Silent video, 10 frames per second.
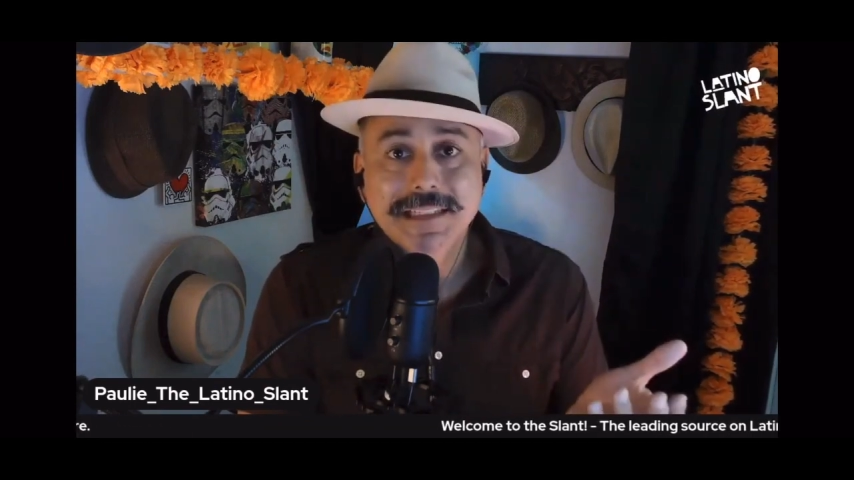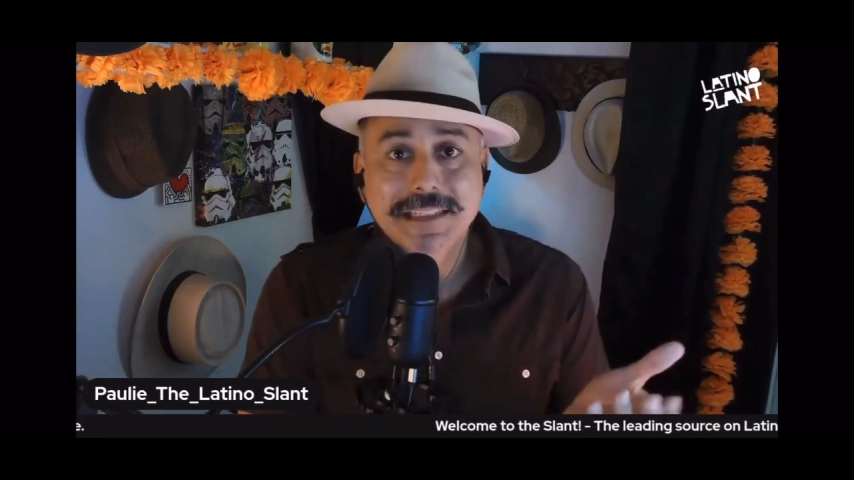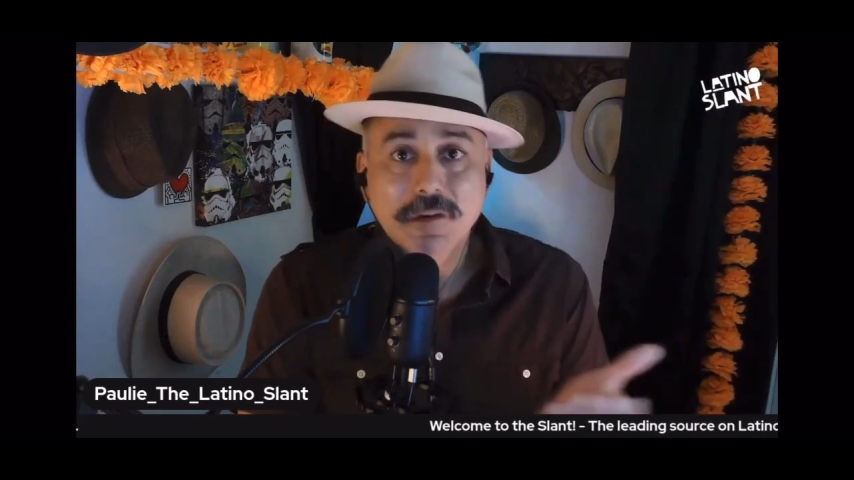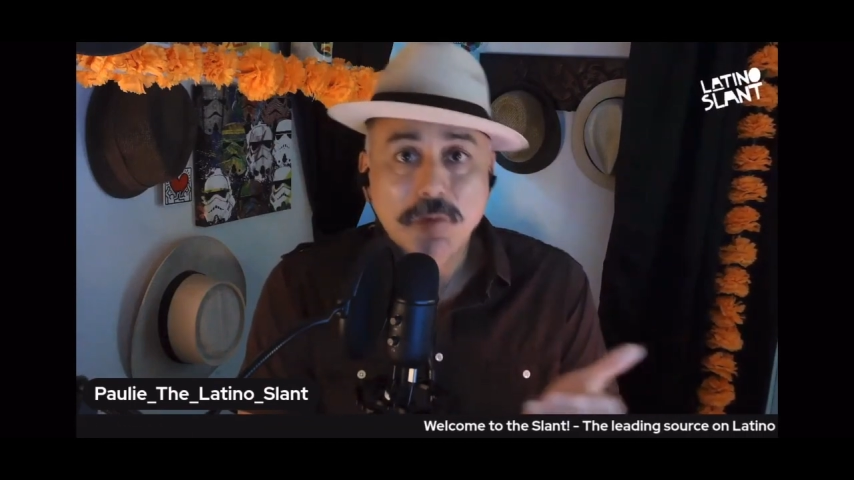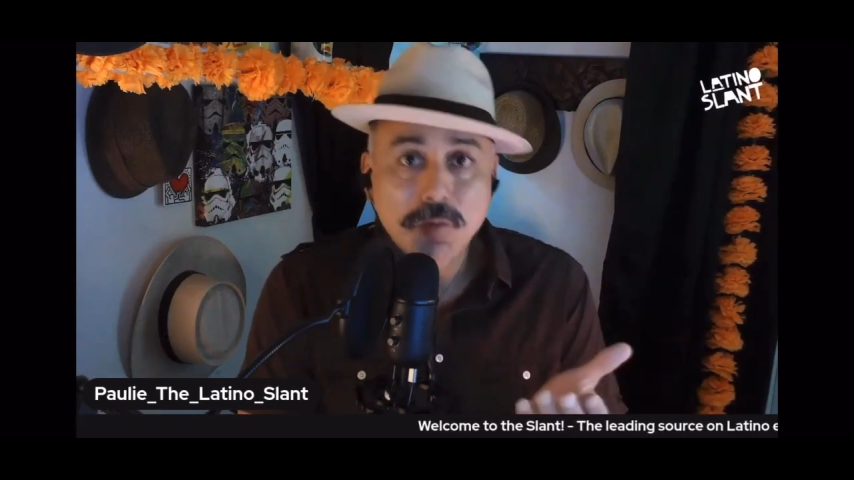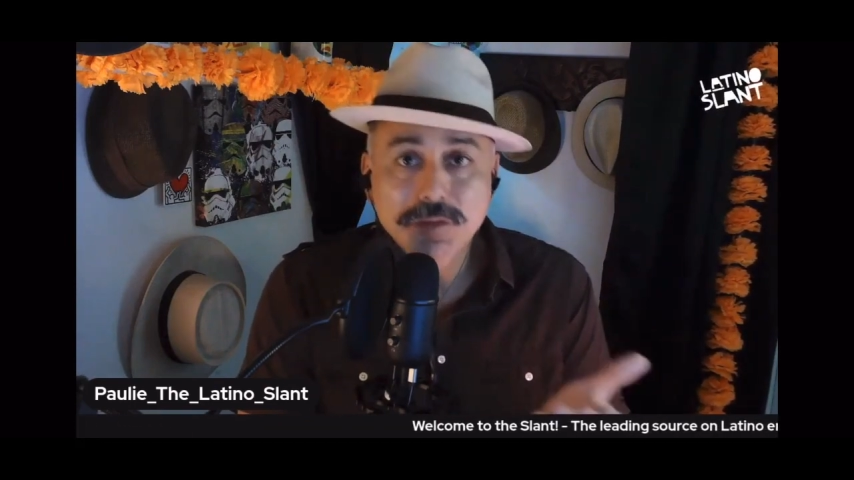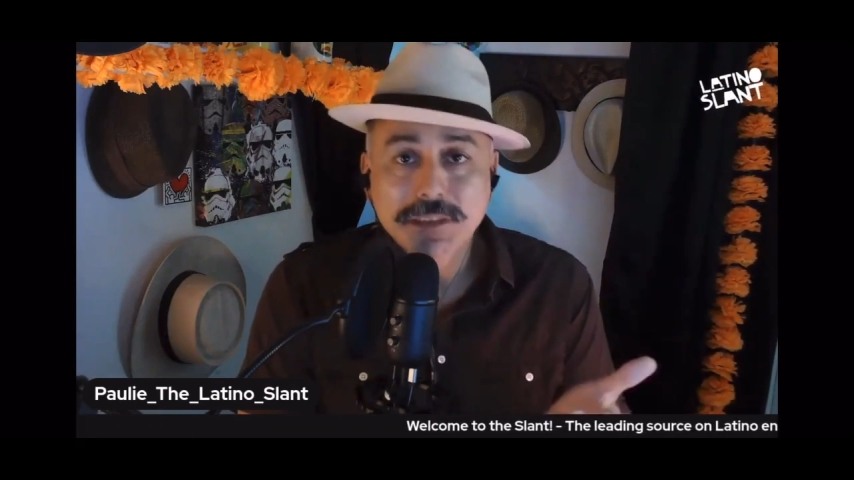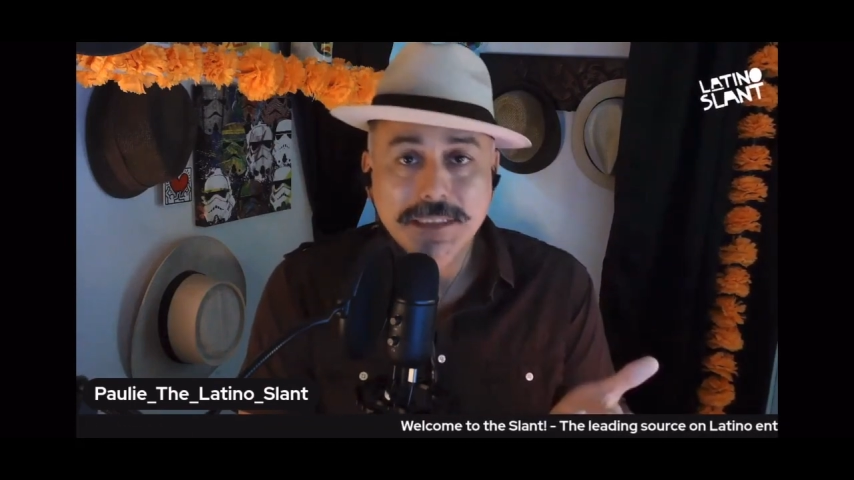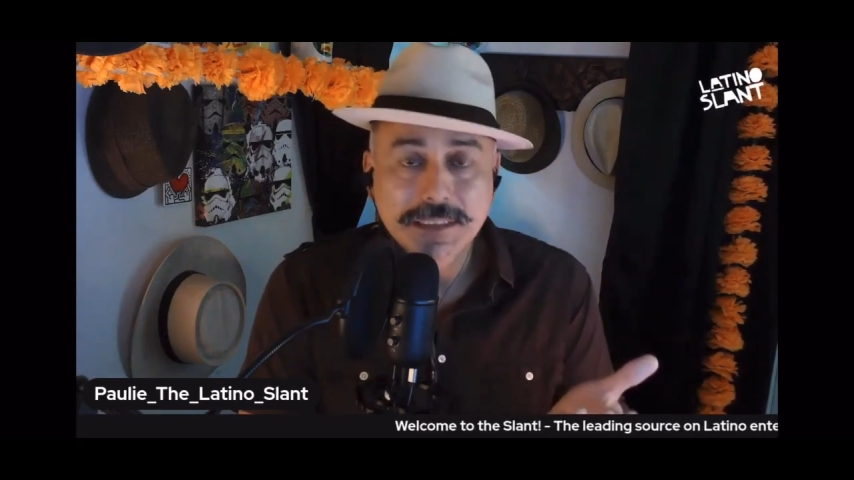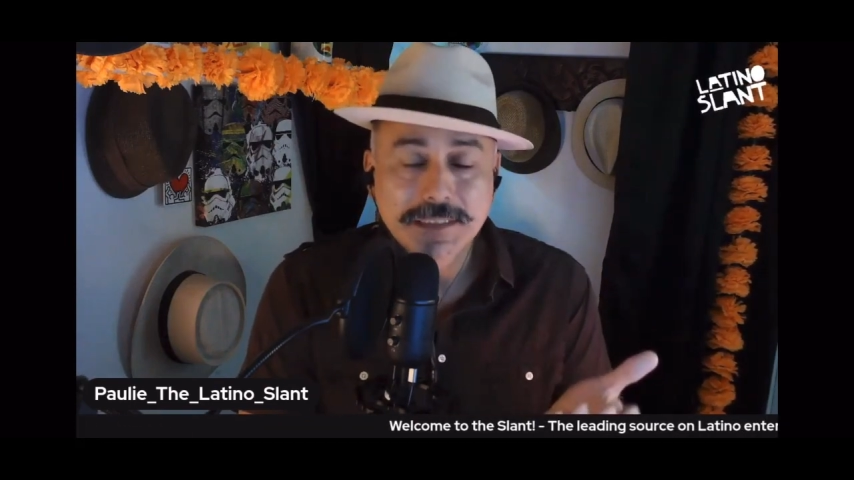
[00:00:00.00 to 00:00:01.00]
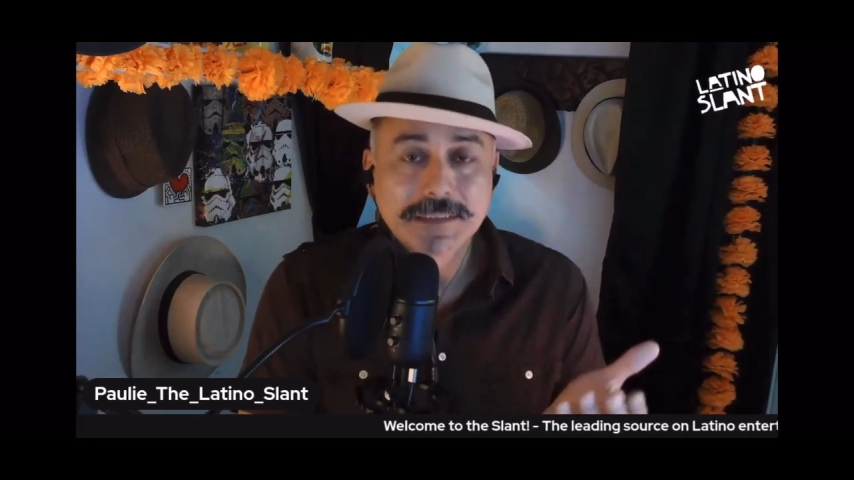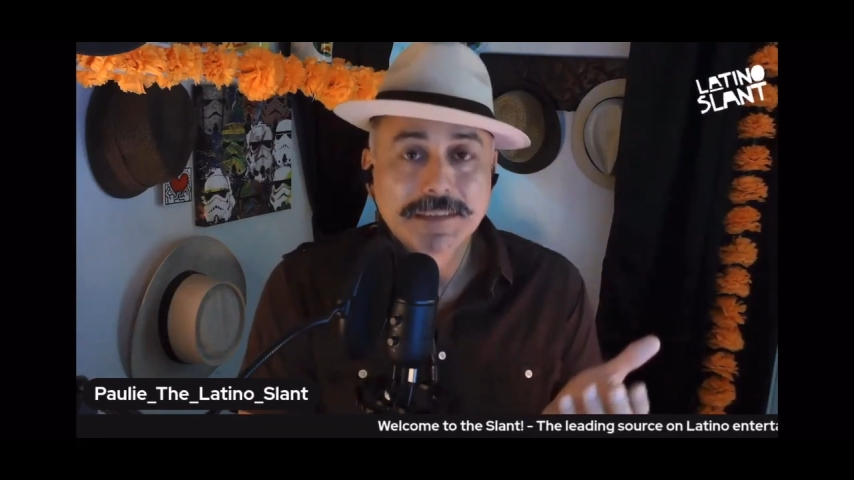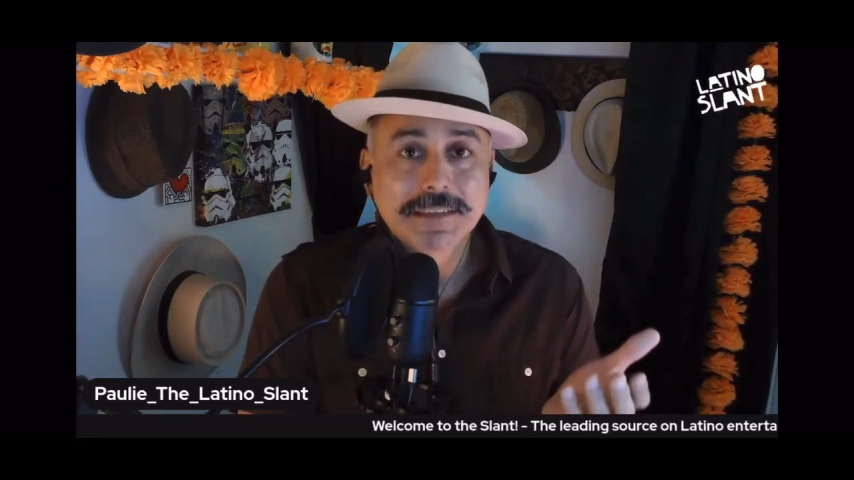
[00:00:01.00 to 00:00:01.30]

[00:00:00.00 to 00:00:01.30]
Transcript: the only